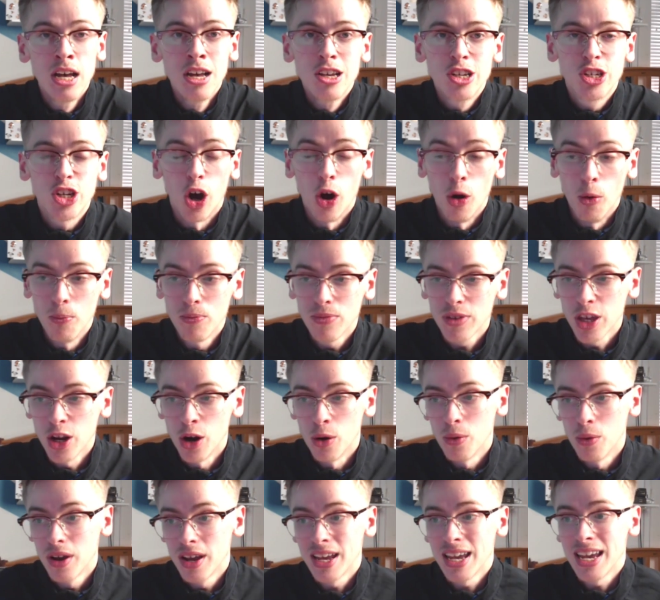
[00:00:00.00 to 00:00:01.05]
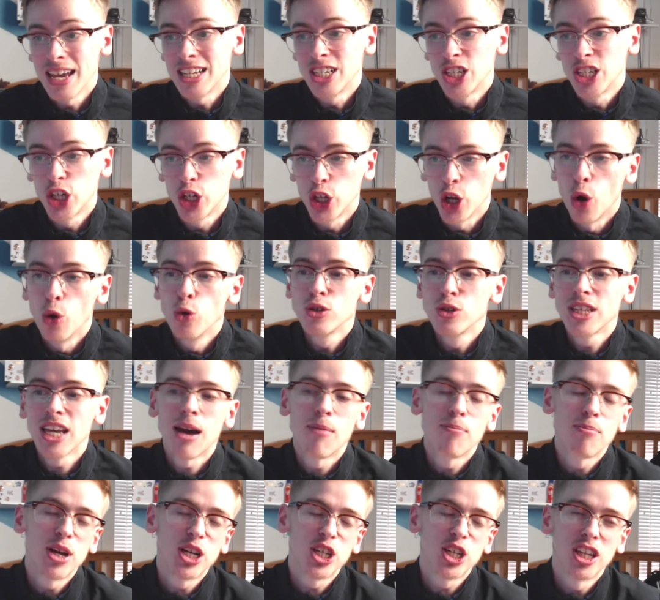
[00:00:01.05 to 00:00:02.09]
So, it shows the
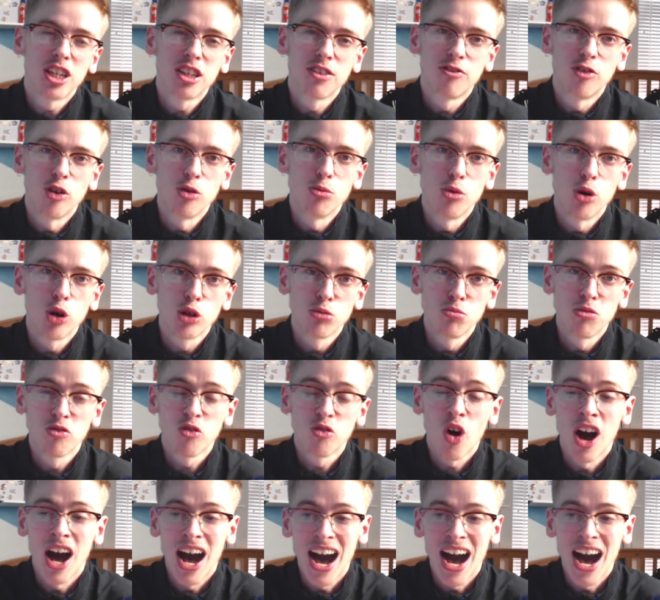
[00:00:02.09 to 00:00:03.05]
ambition that the football club have got.